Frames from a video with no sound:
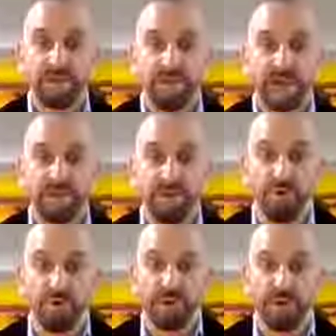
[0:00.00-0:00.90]
Thank you,
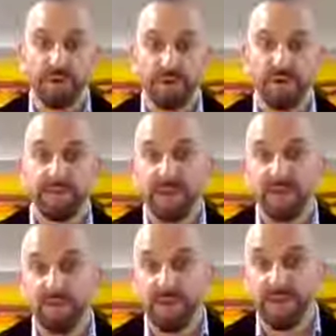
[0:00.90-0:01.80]
Ruben. Thank
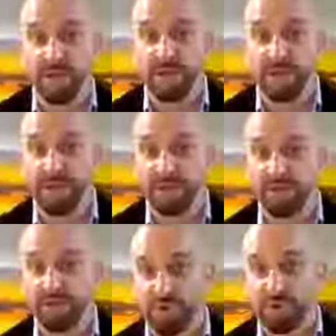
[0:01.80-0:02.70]
you, Ian. Thank you,
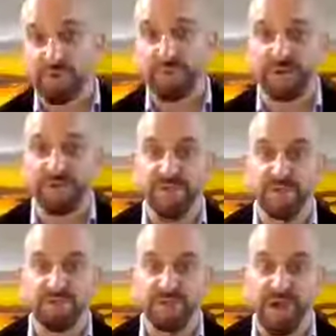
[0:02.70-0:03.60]
Jules. I
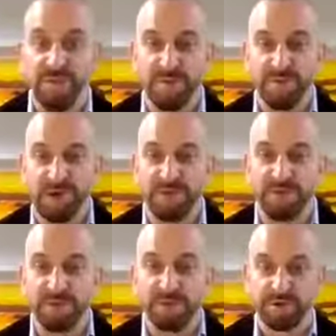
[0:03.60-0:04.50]
appreciate your time as
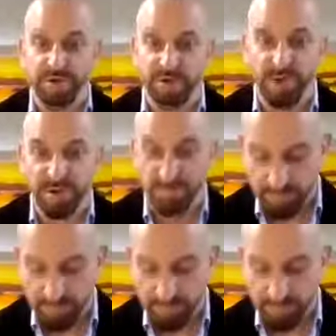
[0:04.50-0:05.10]
always and your commitment.